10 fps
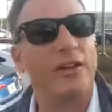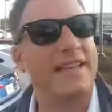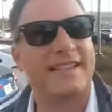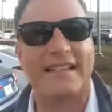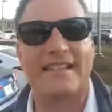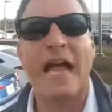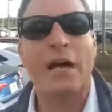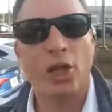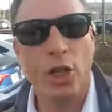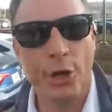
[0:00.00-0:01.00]
lessons.
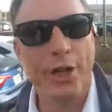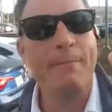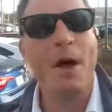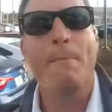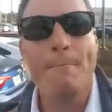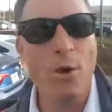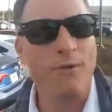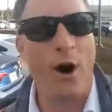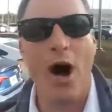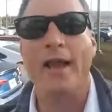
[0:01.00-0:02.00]
Learn them,
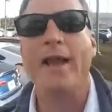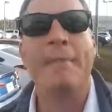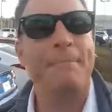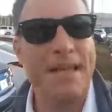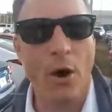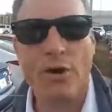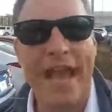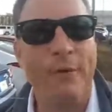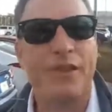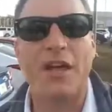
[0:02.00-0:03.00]
move on, be
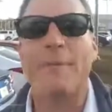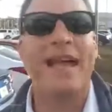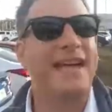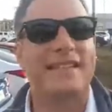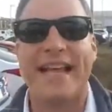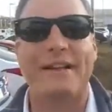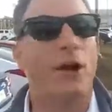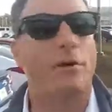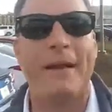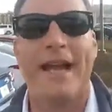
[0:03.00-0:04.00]
okay with them, and say,
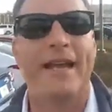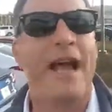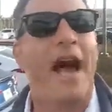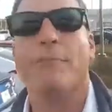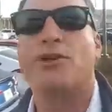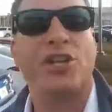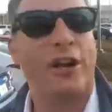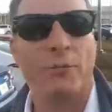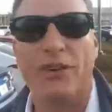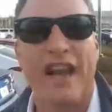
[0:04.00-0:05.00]
look, man, I'm going to share
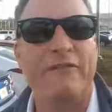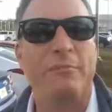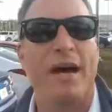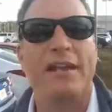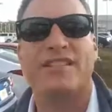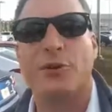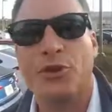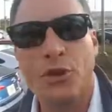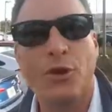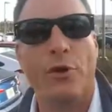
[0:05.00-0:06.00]
them with everybody so
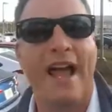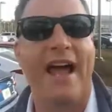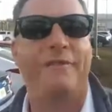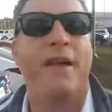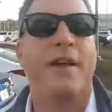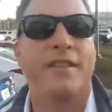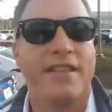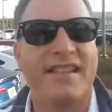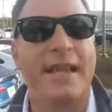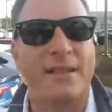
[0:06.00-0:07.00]
you don't have the
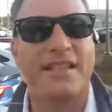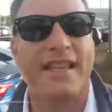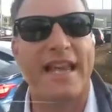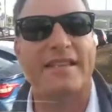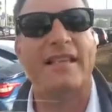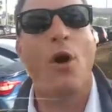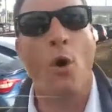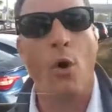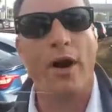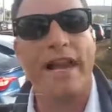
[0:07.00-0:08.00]
same mistakes.
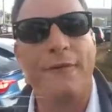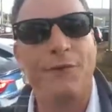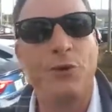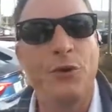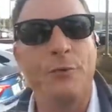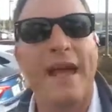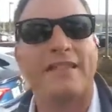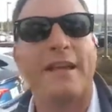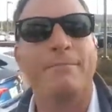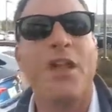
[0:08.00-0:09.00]
Or if you do make
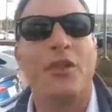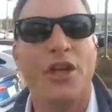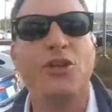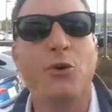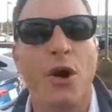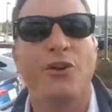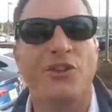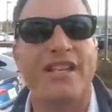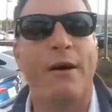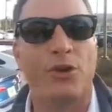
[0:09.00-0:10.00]
them, then you
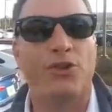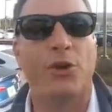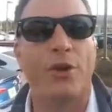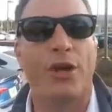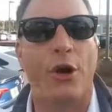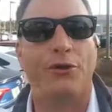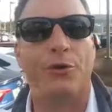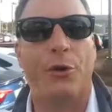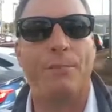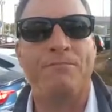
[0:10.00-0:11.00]
understand what you're going to go
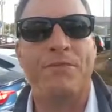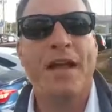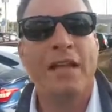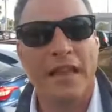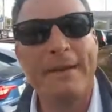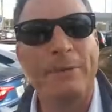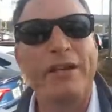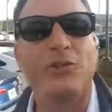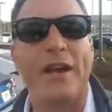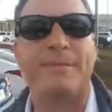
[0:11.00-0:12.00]
through. Let me
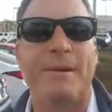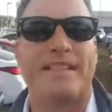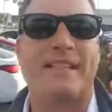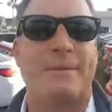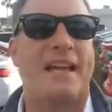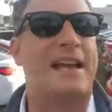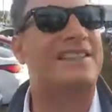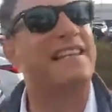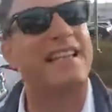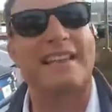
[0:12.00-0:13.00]
retrace my steps, guys,
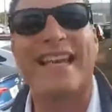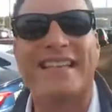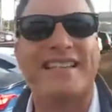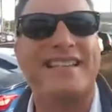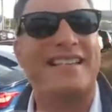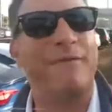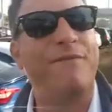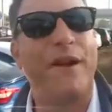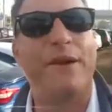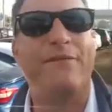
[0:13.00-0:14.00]
because I think this is a
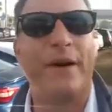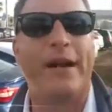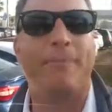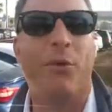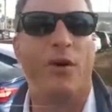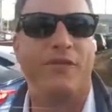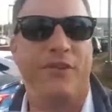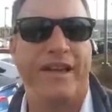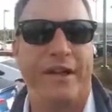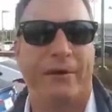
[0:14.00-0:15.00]
very, very important
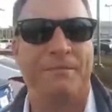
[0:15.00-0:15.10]
video.